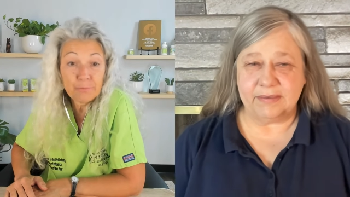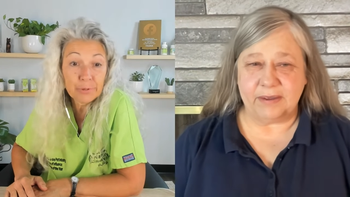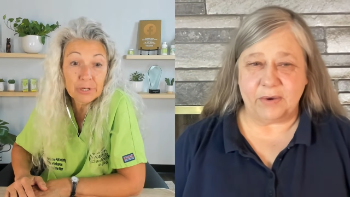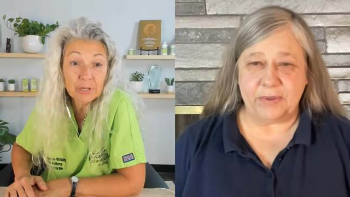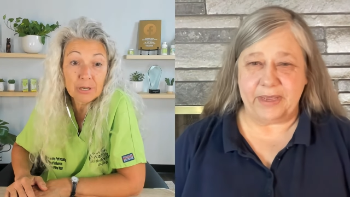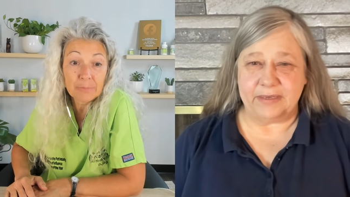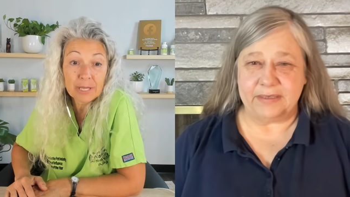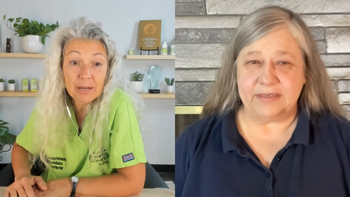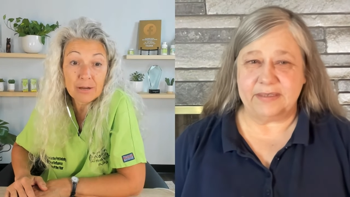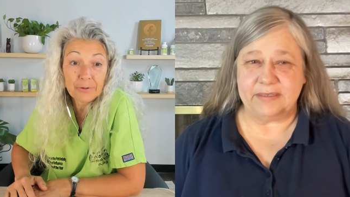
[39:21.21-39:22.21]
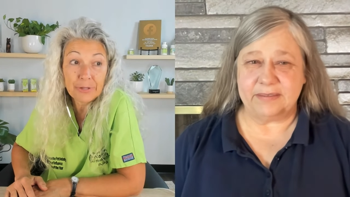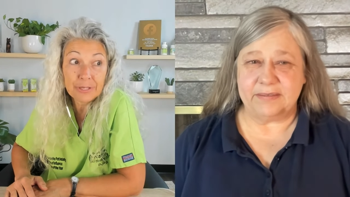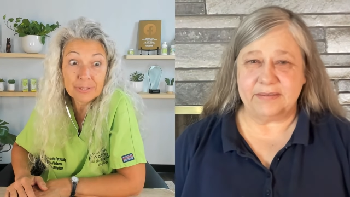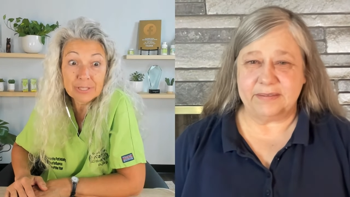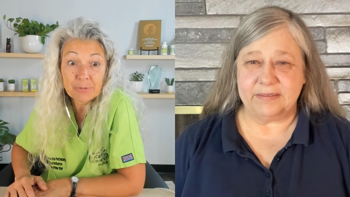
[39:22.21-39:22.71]
Speaker 1: book oh, yes. coming out
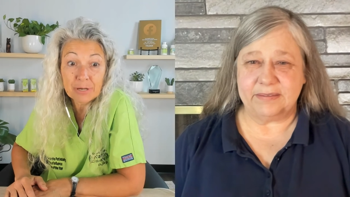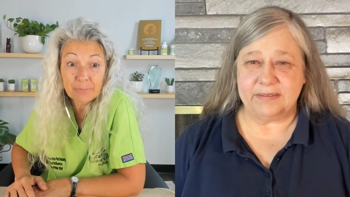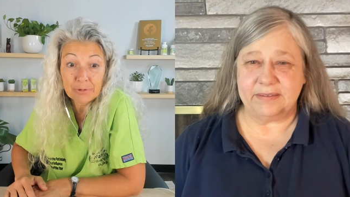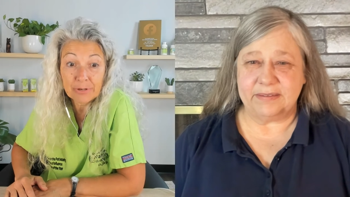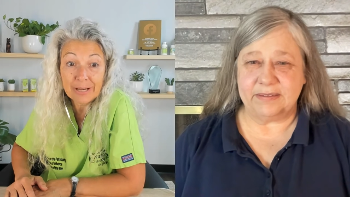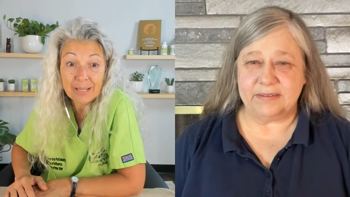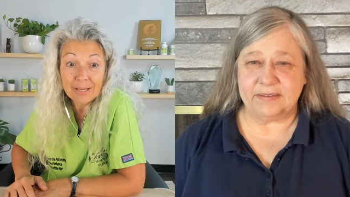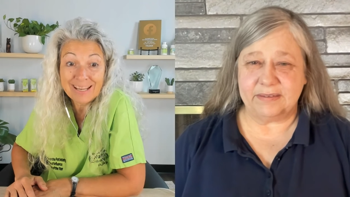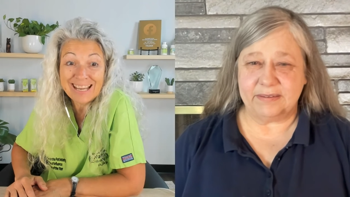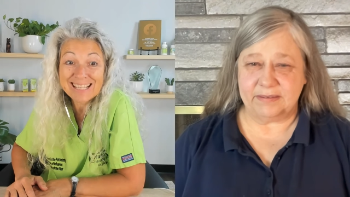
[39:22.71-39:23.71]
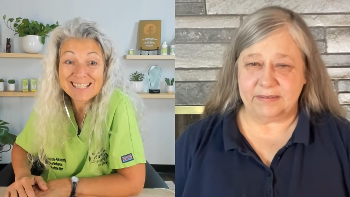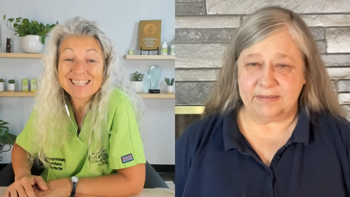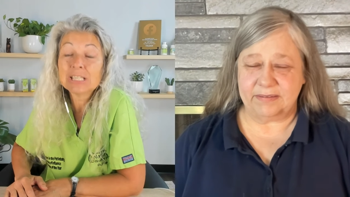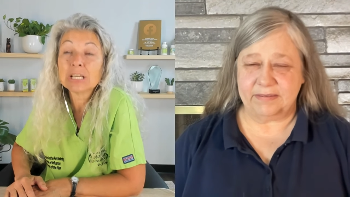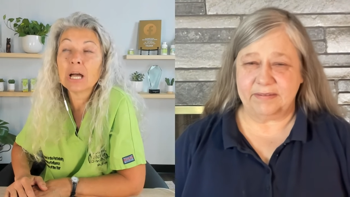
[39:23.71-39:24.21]
in September, and it has a
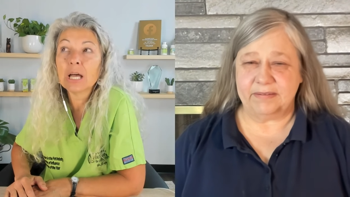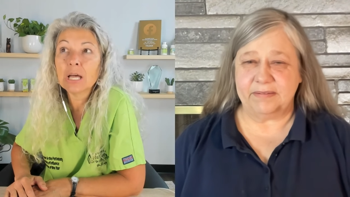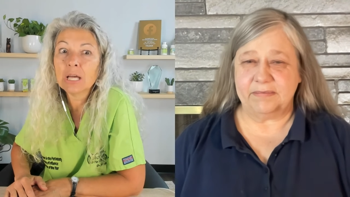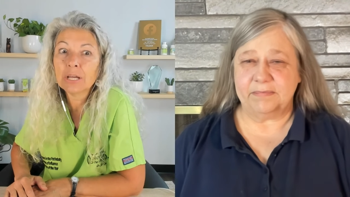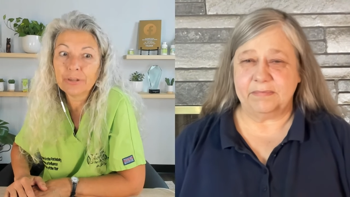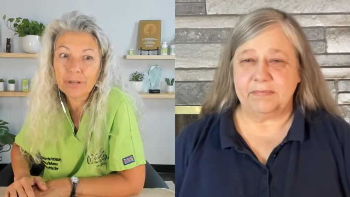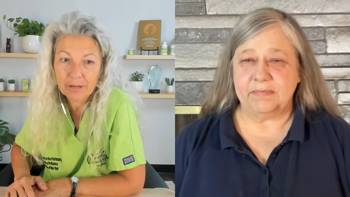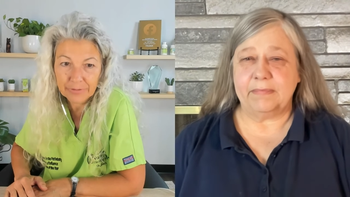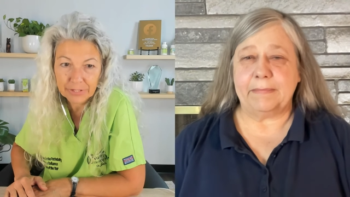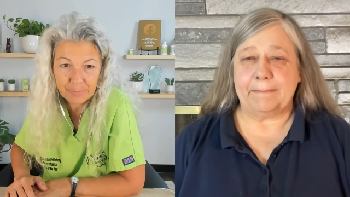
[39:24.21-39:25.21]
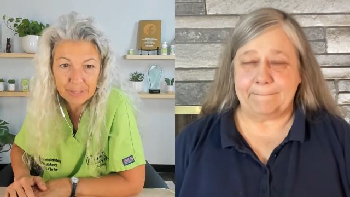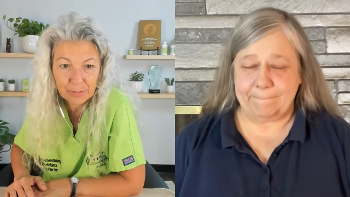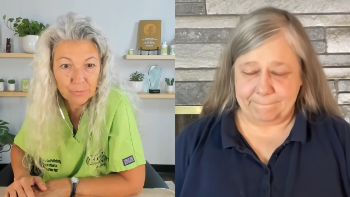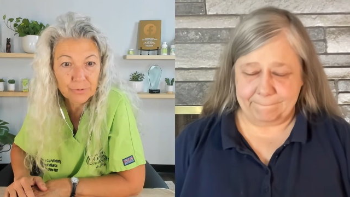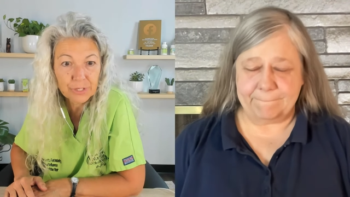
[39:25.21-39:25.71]
ton of the spay
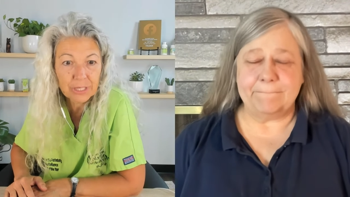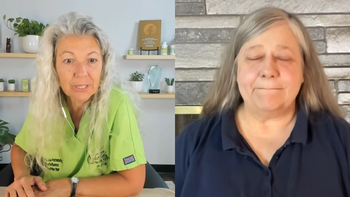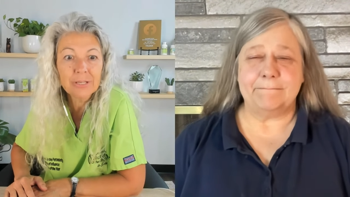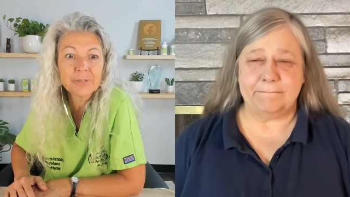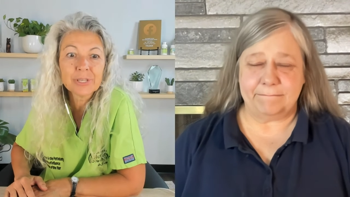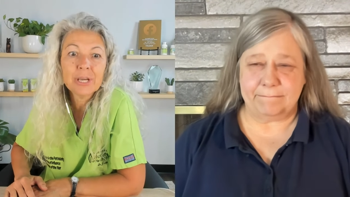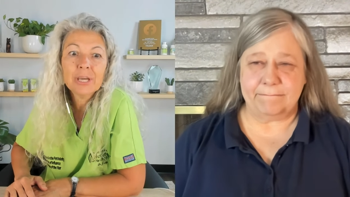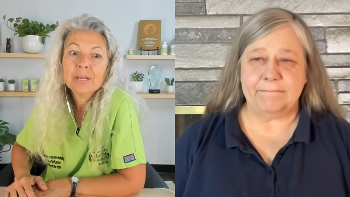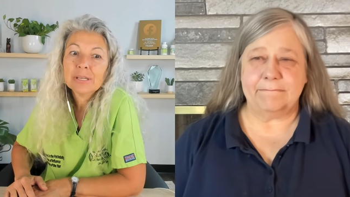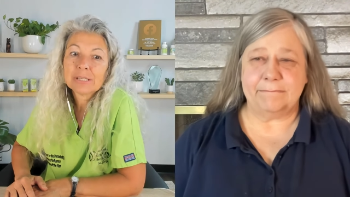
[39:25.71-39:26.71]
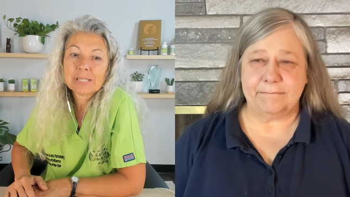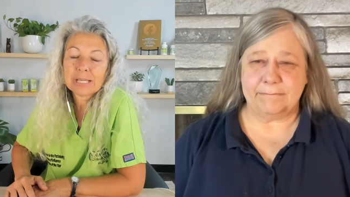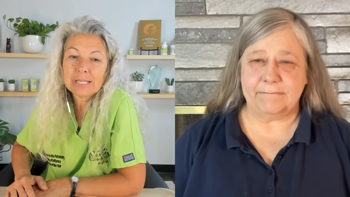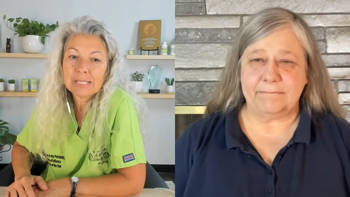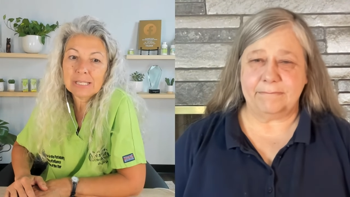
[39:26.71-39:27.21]
neuter studies
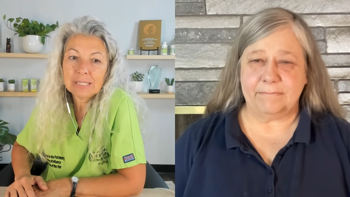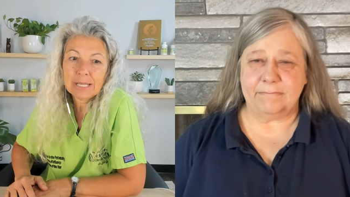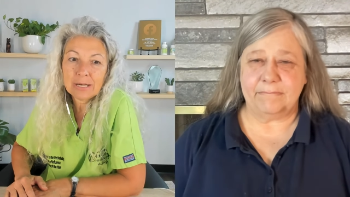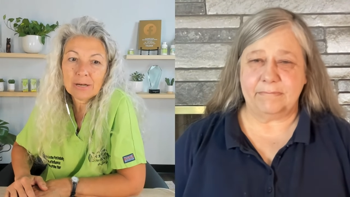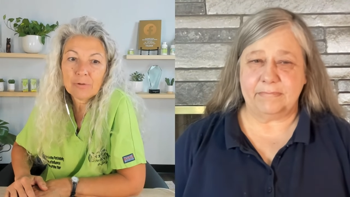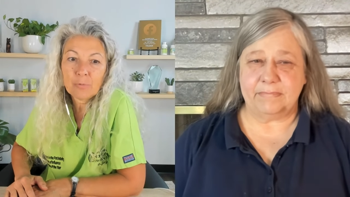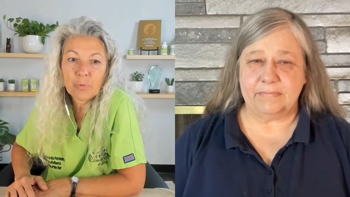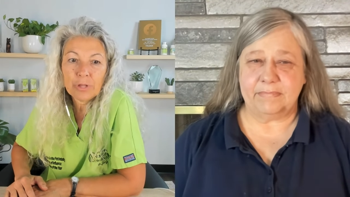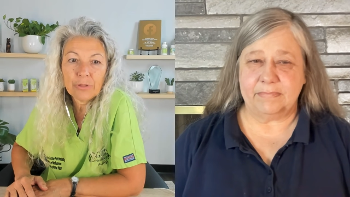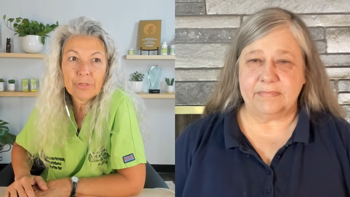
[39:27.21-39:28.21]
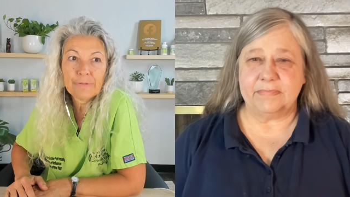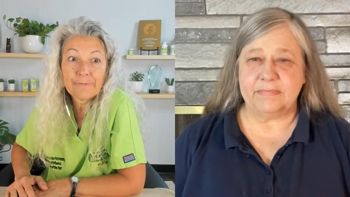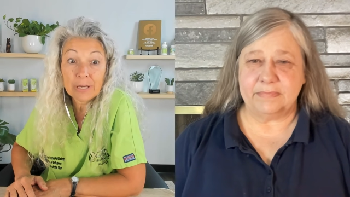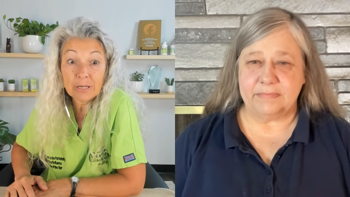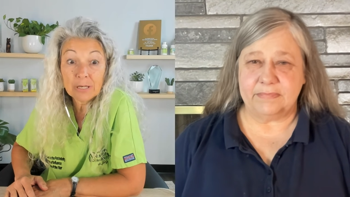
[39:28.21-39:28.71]
cited in there with the
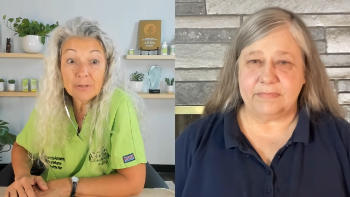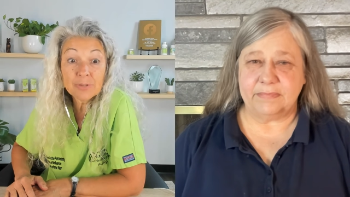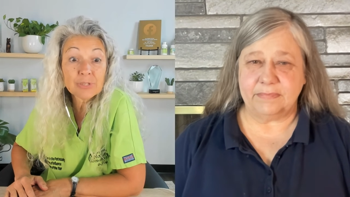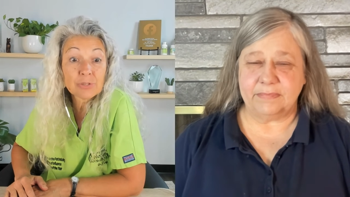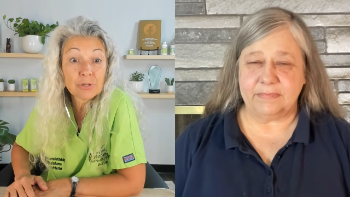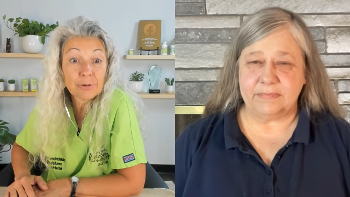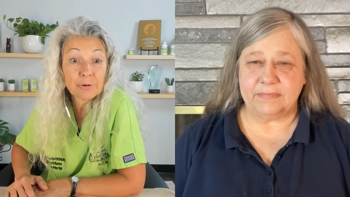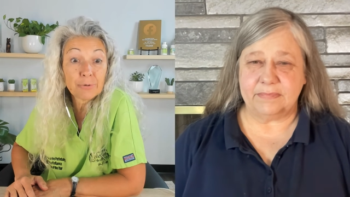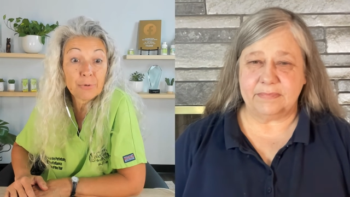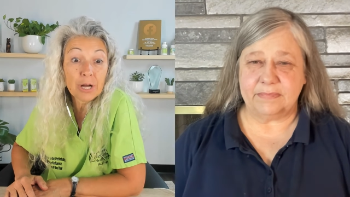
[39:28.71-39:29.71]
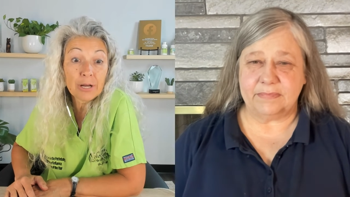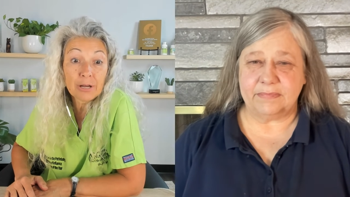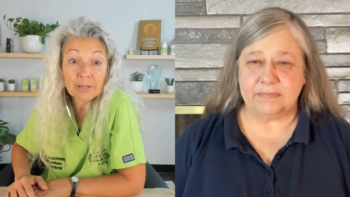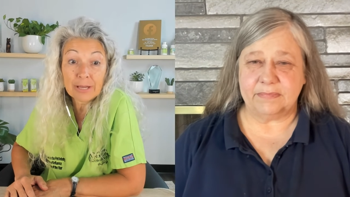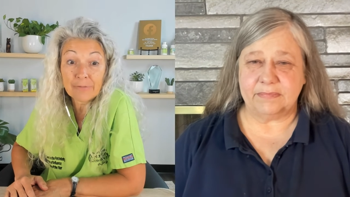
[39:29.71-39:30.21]
findings. So, uh,
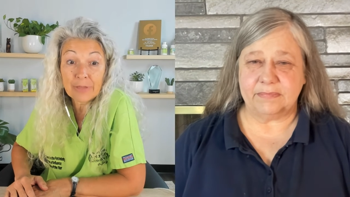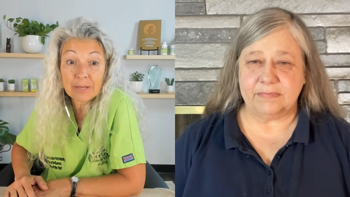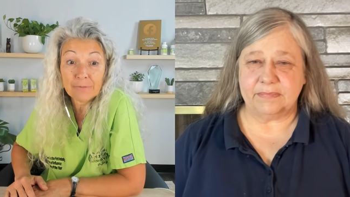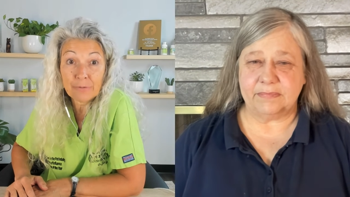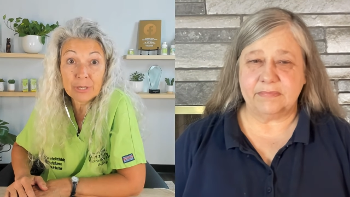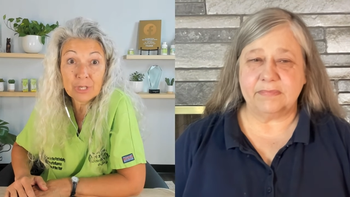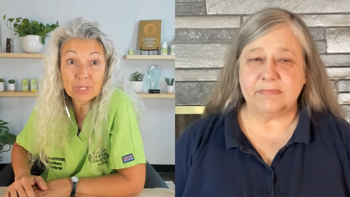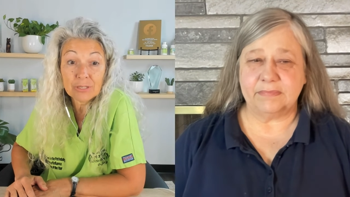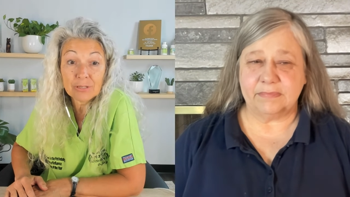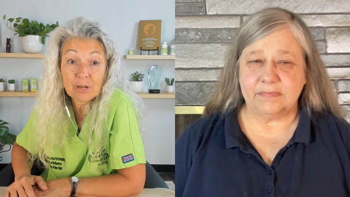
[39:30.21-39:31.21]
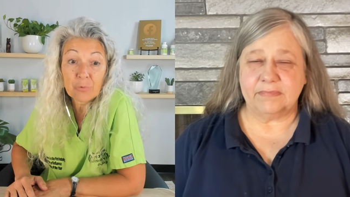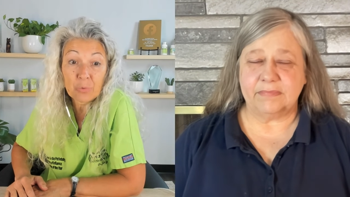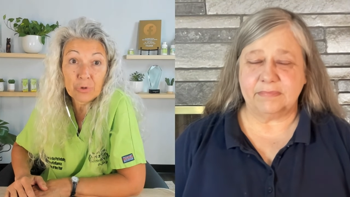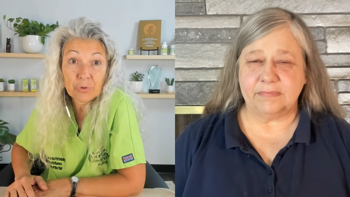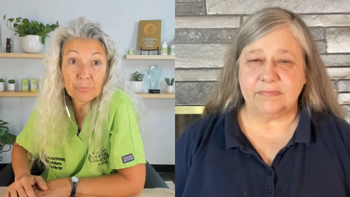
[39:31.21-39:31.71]
a lot of that information
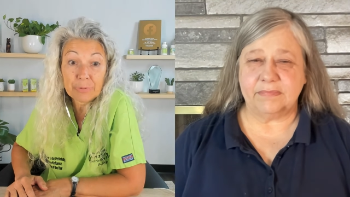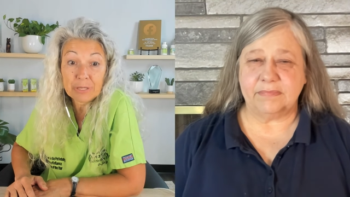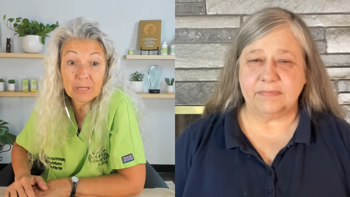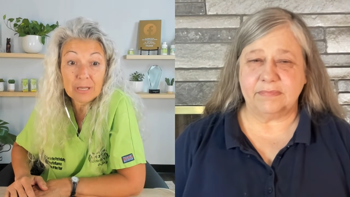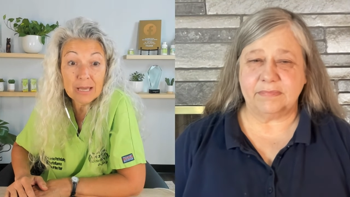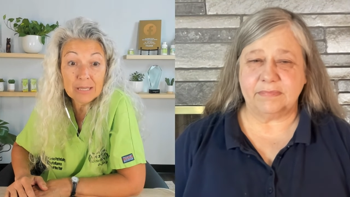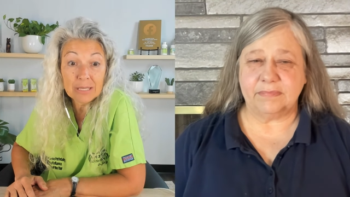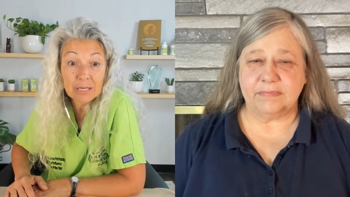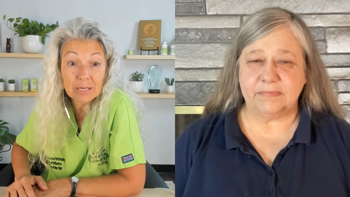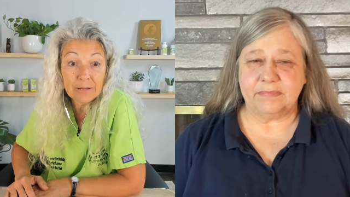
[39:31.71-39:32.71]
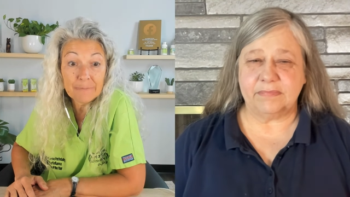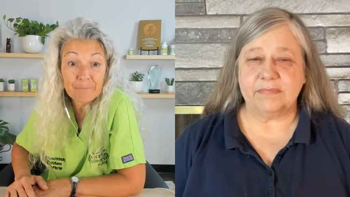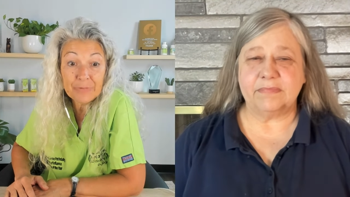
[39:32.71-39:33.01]
will be um,